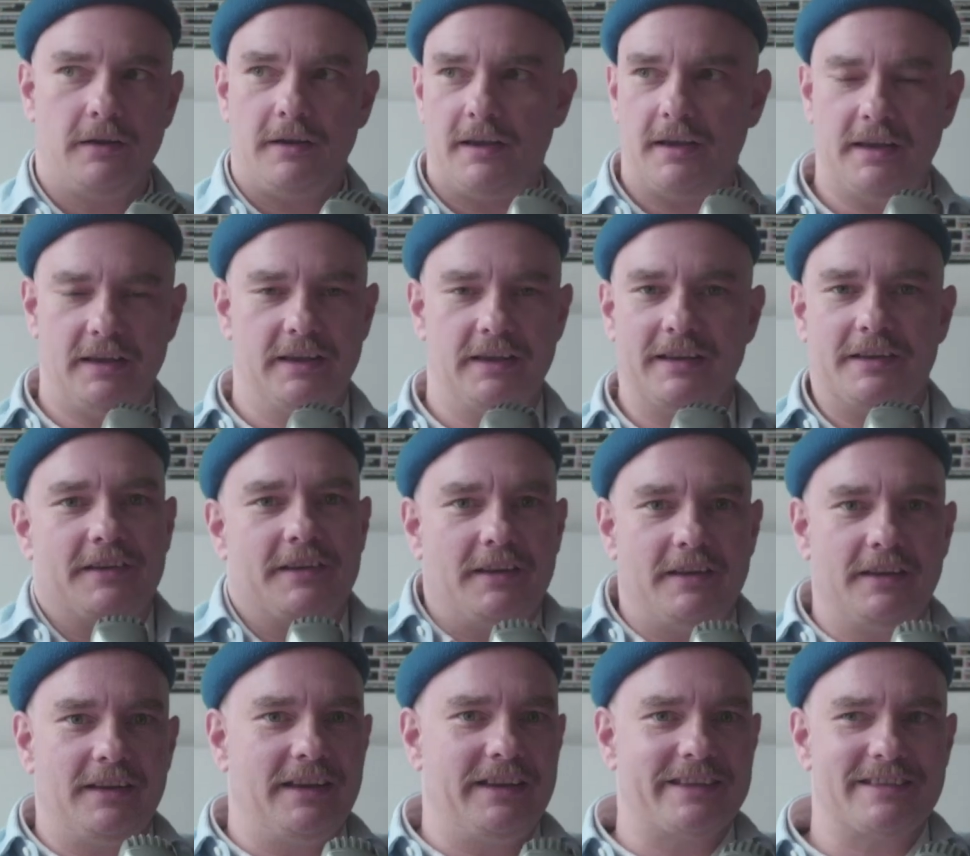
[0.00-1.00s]
it, it
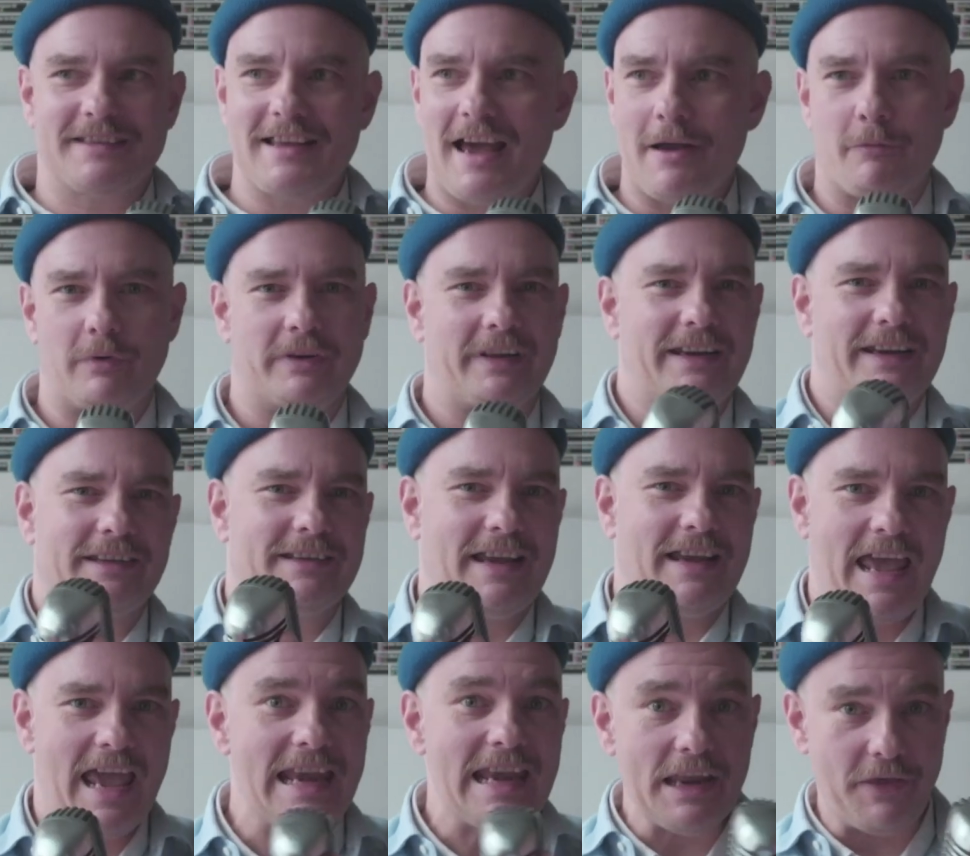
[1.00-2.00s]
it's not related to
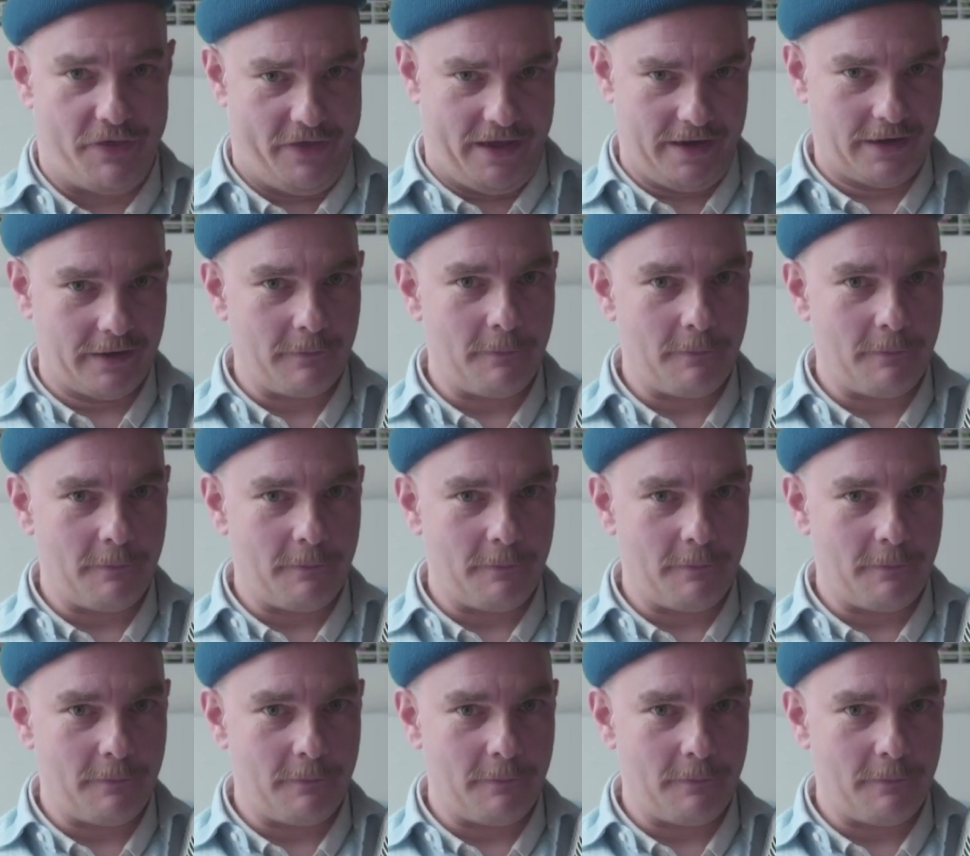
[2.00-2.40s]
anything.